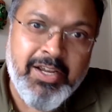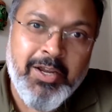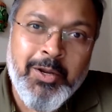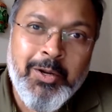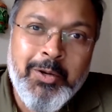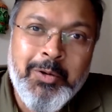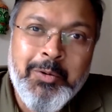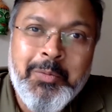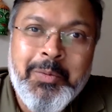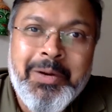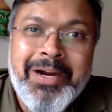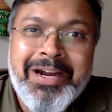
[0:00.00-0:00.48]

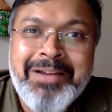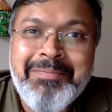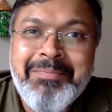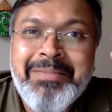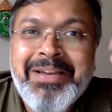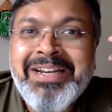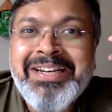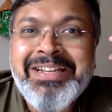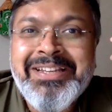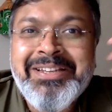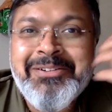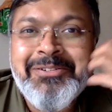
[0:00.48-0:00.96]
why
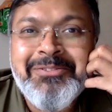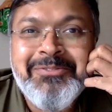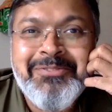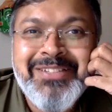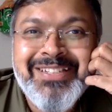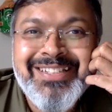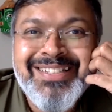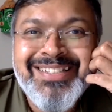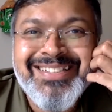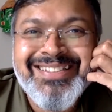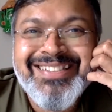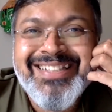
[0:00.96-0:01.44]
many of
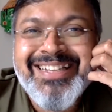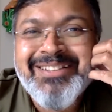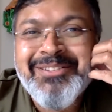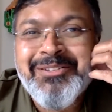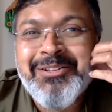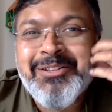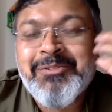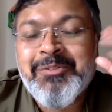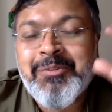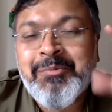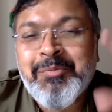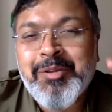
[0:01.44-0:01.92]
these
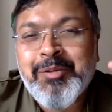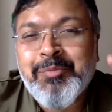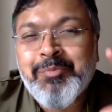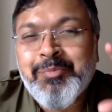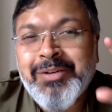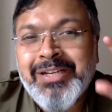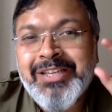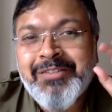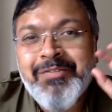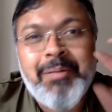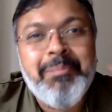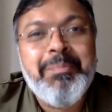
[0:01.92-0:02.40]
Hindutva
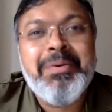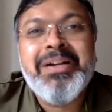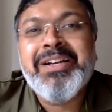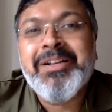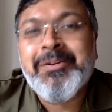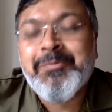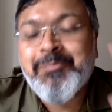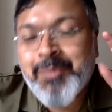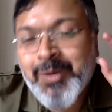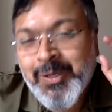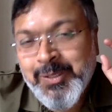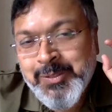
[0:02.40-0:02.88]
people give up
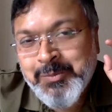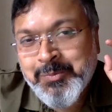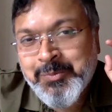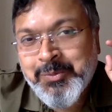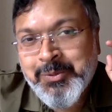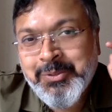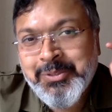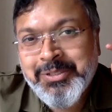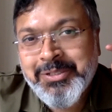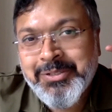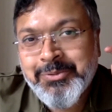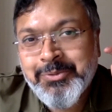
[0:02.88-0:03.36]
Indian
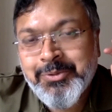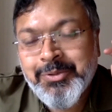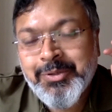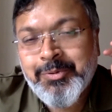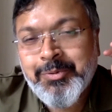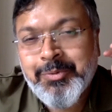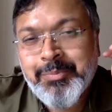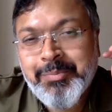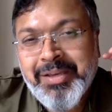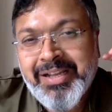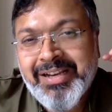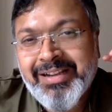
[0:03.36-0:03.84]
passport and go
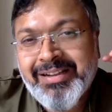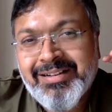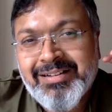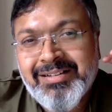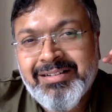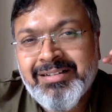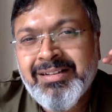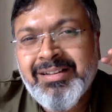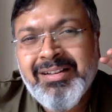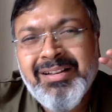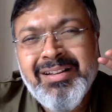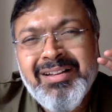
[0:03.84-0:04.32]
to
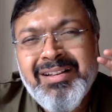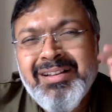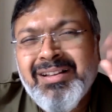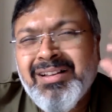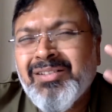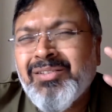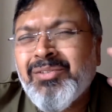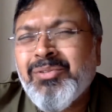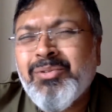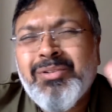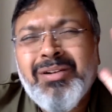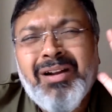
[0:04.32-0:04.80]
America.
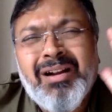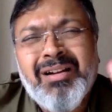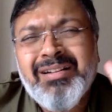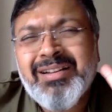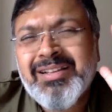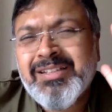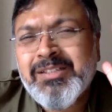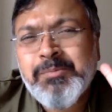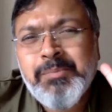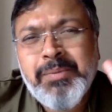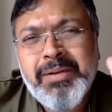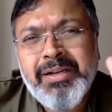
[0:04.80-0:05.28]
You can't
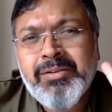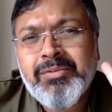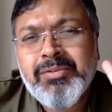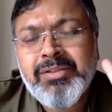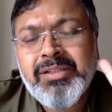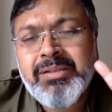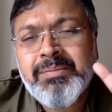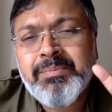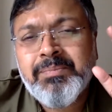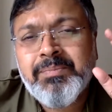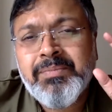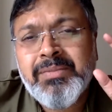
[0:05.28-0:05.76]
explain to
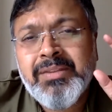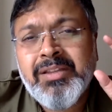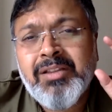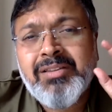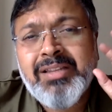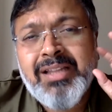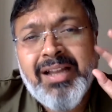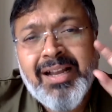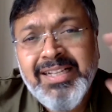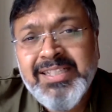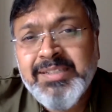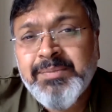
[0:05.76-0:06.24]
them. The
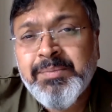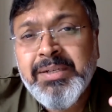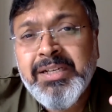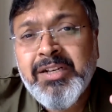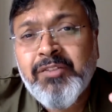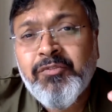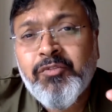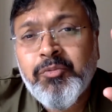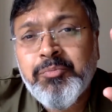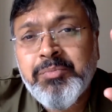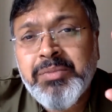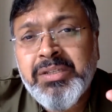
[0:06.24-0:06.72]
Taj
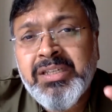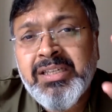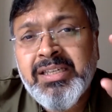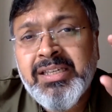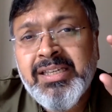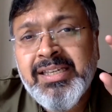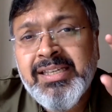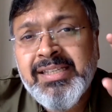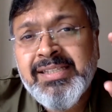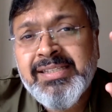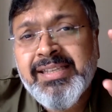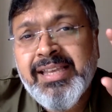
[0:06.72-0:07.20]
Mahal for
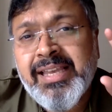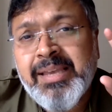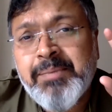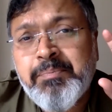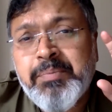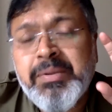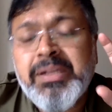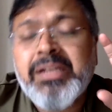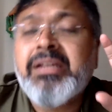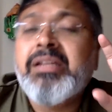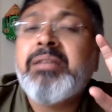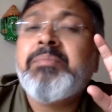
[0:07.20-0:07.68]
me is a
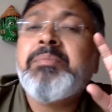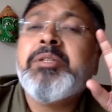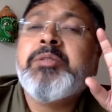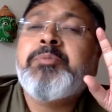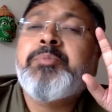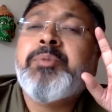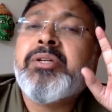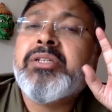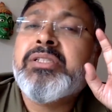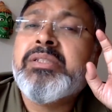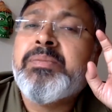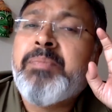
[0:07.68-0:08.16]

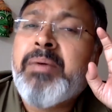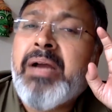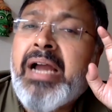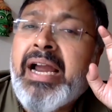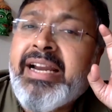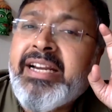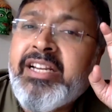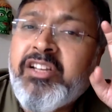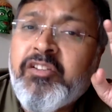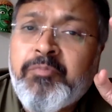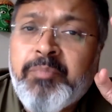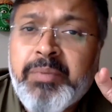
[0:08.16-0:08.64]
pilgrimage, because the
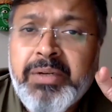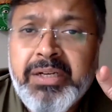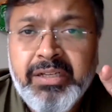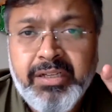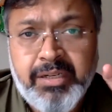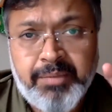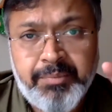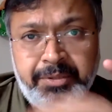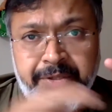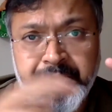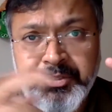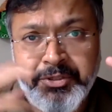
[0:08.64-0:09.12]
idea of
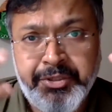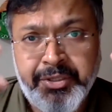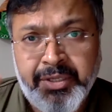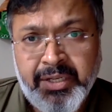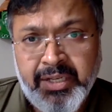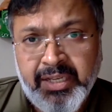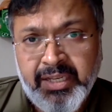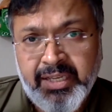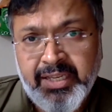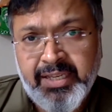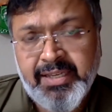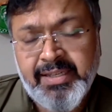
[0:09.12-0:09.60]
pilgrimage
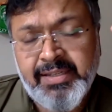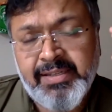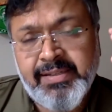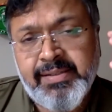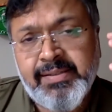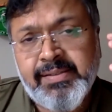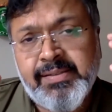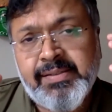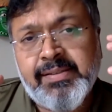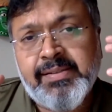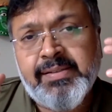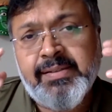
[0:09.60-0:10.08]

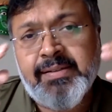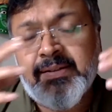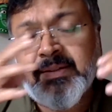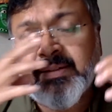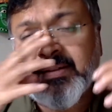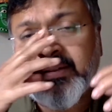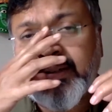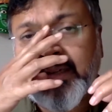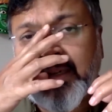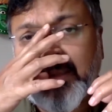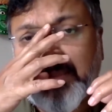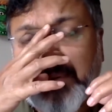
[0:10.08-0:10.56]
is
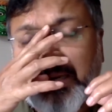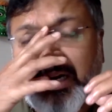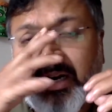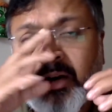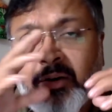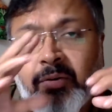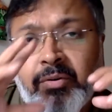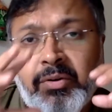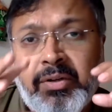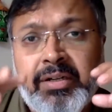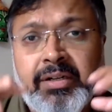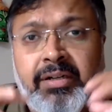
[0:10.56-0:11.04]

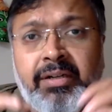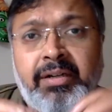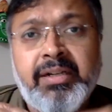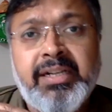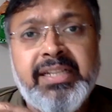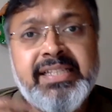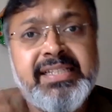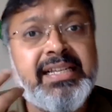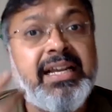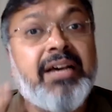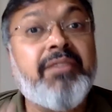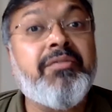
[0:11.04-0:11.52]
about
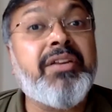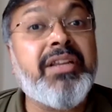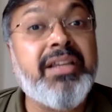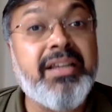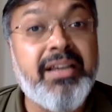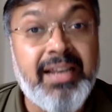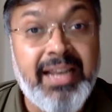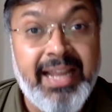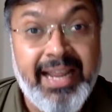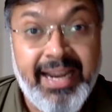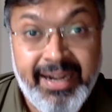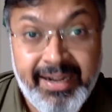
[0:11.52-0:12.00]
discovering
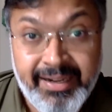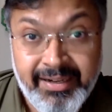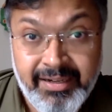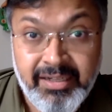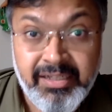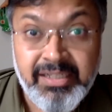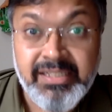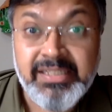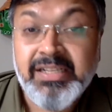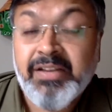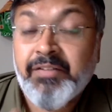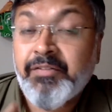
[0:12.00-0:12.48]
a land,
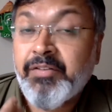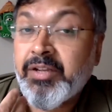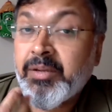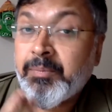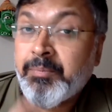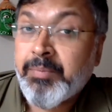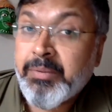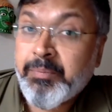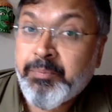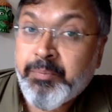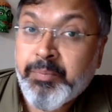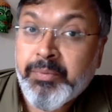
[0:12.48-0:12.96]
discovering a
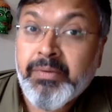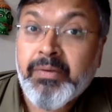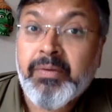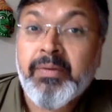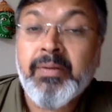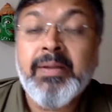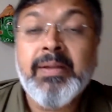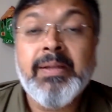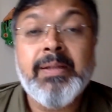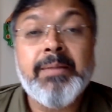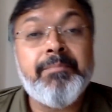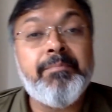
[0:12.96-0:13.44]
people.
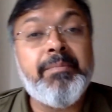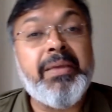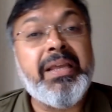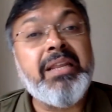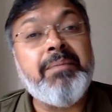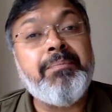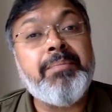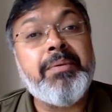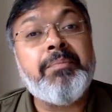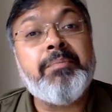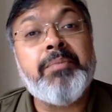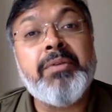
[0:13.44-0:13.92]

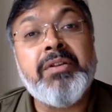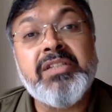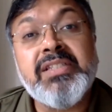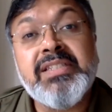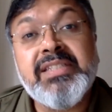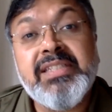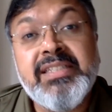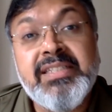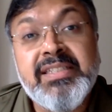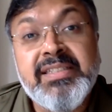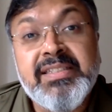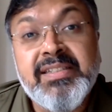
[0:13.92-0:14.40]
Many people
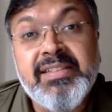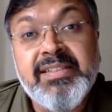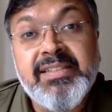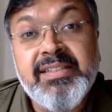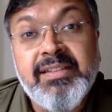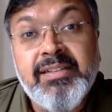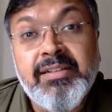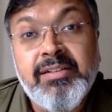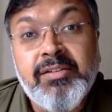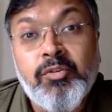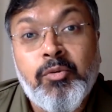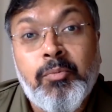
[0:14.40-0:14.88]
see this as
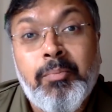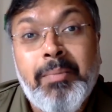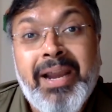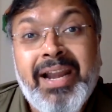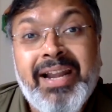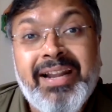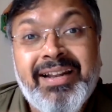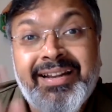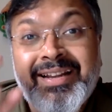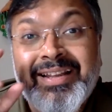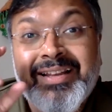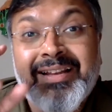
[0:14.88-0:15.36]
a
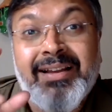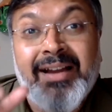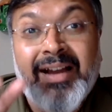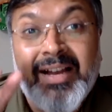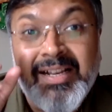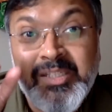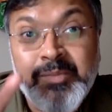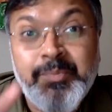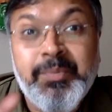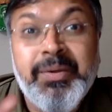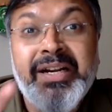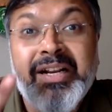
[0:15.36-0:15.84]
romantic.
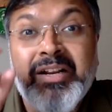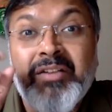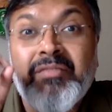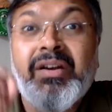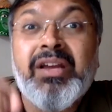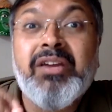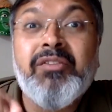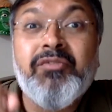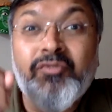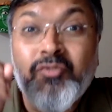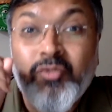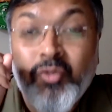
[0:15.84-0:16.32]
Husband and
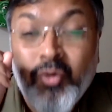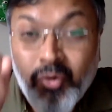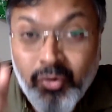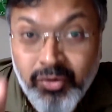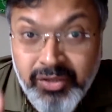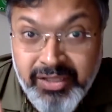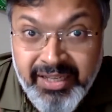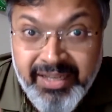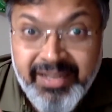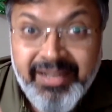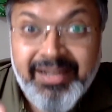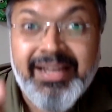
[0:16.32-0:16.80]
wife go
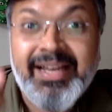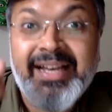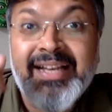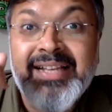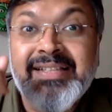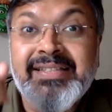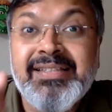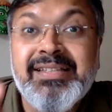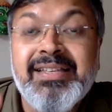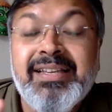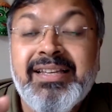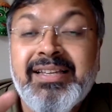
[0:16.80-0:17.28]
there
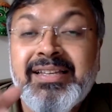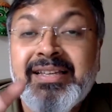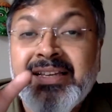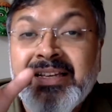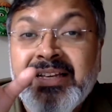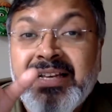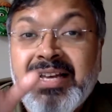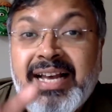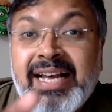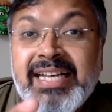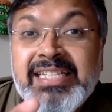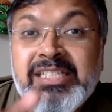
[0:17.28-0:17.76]
as
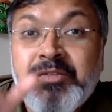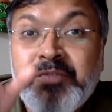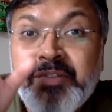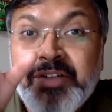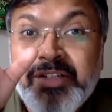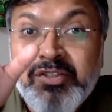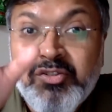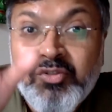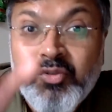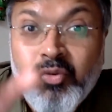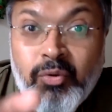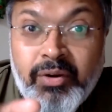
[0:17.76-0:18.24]
if it
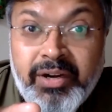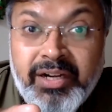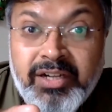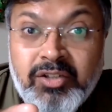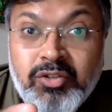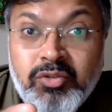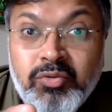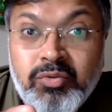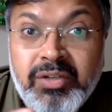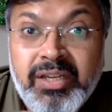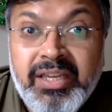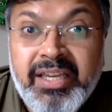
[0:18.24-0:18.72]
is going
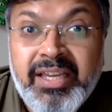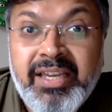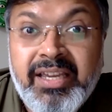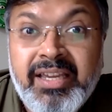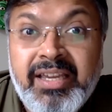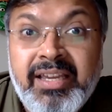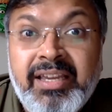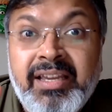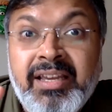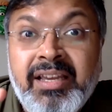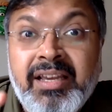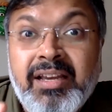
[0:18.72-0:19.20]
to
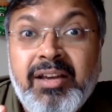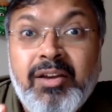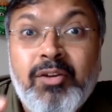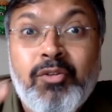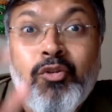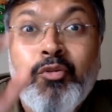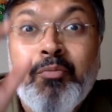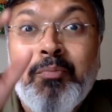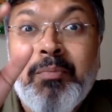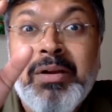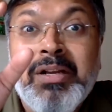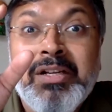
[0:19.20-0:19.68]
a
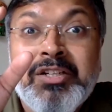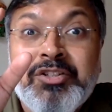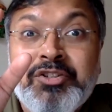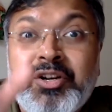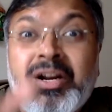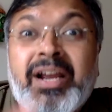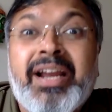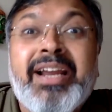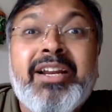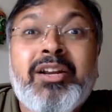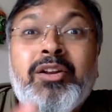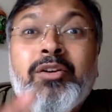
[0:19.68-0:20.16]

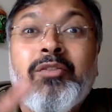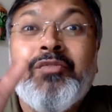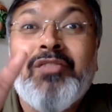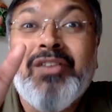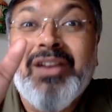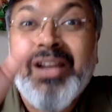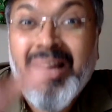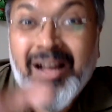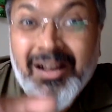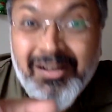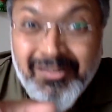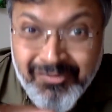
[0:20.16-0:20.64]
shrine of
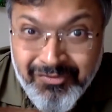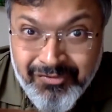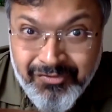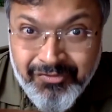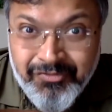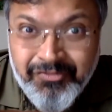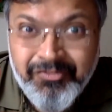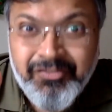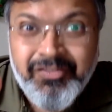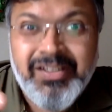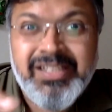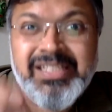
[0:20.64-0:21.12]
love.
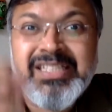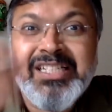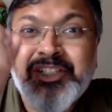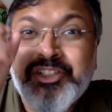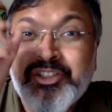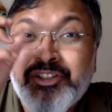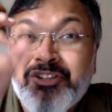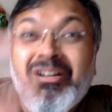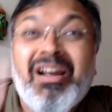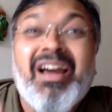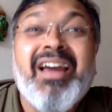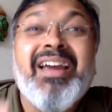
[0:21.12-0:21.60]
It's a
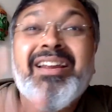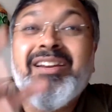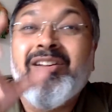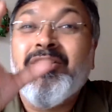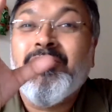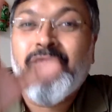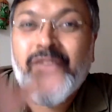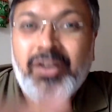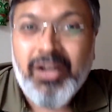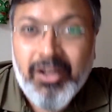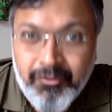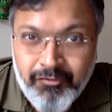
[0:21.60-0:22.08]
shrine
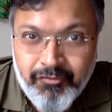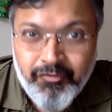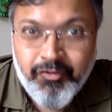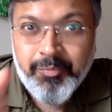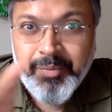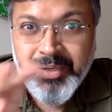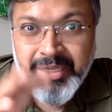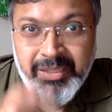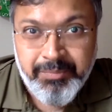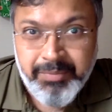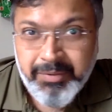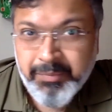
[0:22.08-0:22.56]
of love for
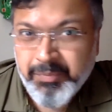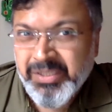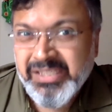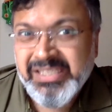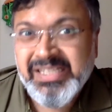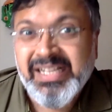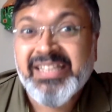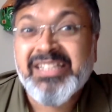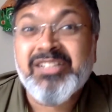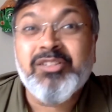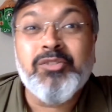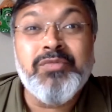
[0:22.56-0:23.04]
many people. It's
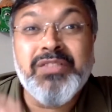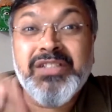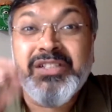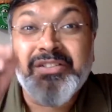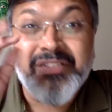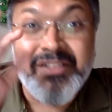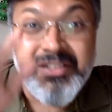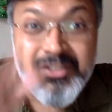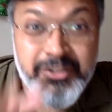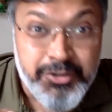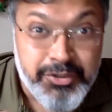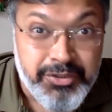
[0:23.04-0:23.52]
nothing to do with
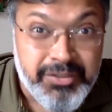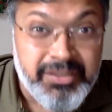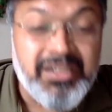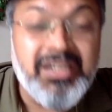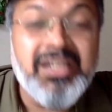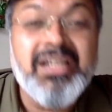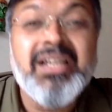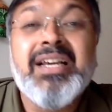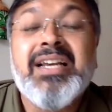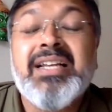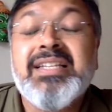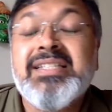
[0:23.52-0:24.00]
religion.
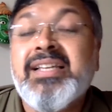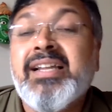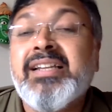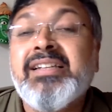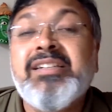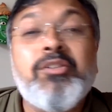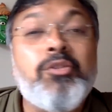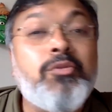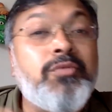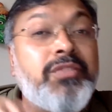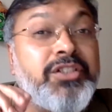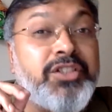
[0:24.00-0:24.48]
It's
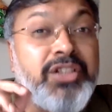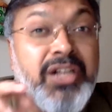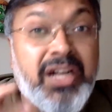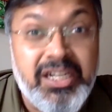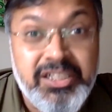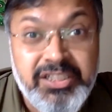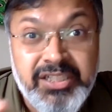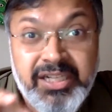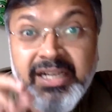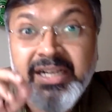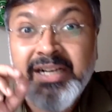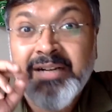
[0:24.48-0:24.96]
nothing to do with Shah
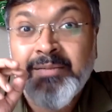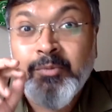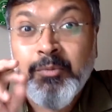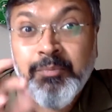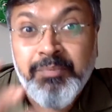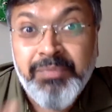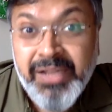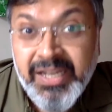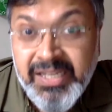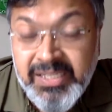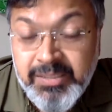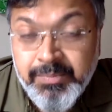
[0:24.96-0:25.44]
Jahan and
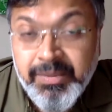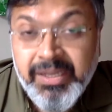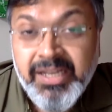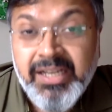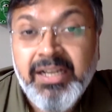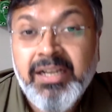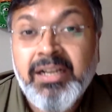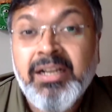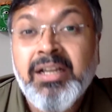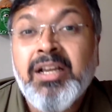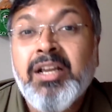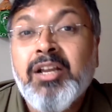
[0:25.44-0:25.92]
Mumtaz
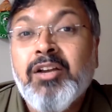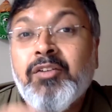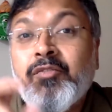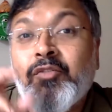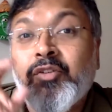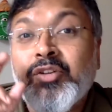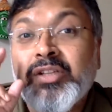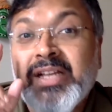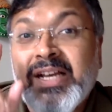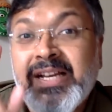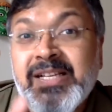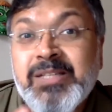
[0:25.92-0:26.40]
Mahal.
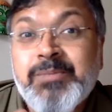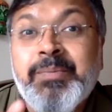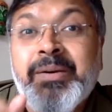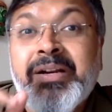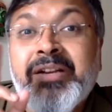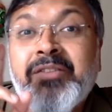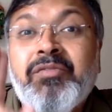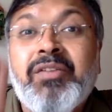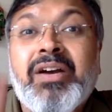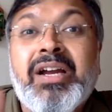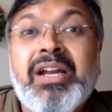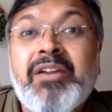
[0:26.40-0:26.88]
For the husband
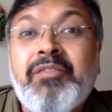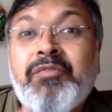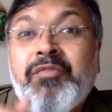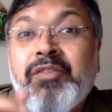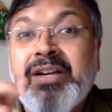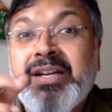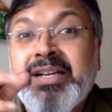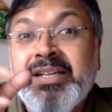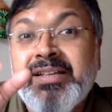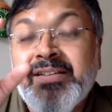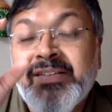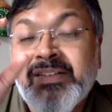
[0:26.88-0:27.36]
and wife,
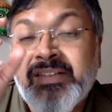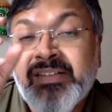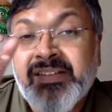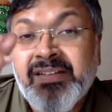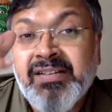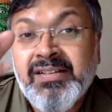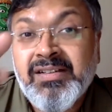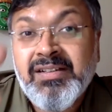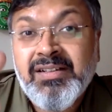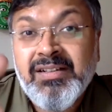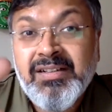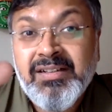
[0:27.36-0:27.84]
it is
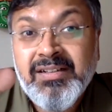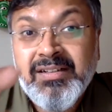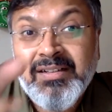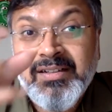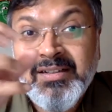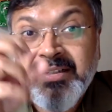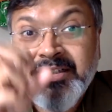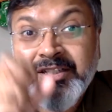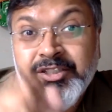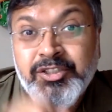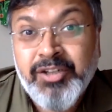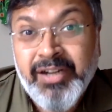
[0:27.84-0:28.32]

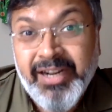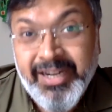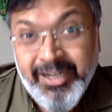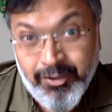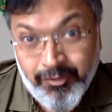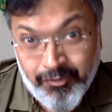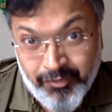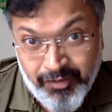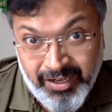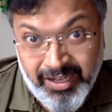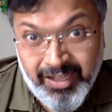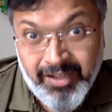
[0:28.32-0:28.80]
a shrine
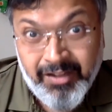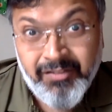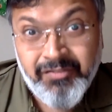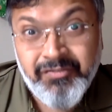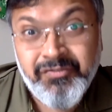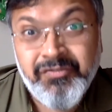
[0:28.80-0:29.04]
of love.